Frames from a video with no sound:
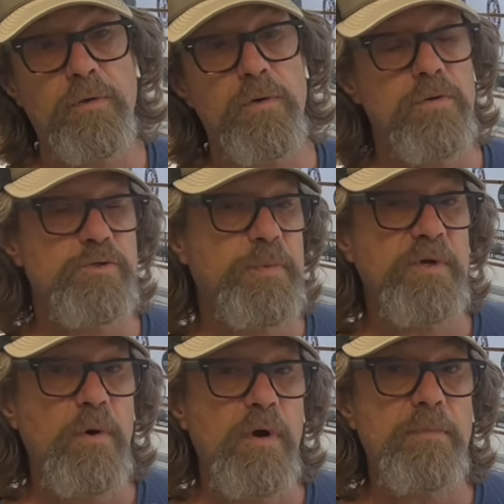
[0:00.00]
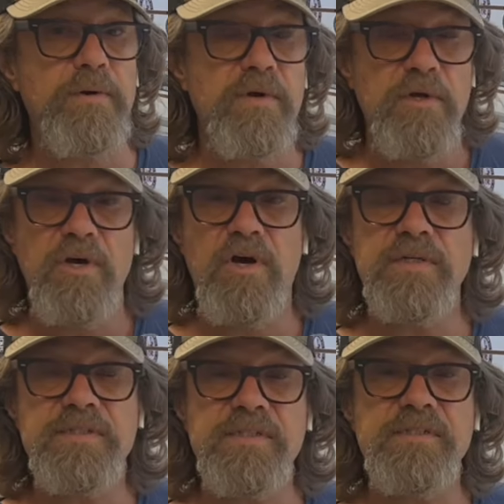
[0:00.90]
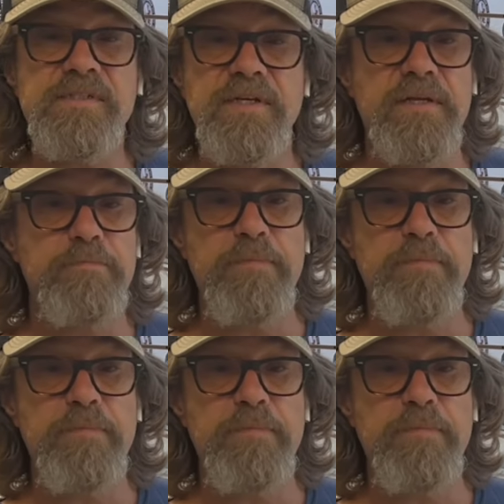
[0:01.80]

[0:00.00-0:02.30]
Cold Spring Harbor, Huntington,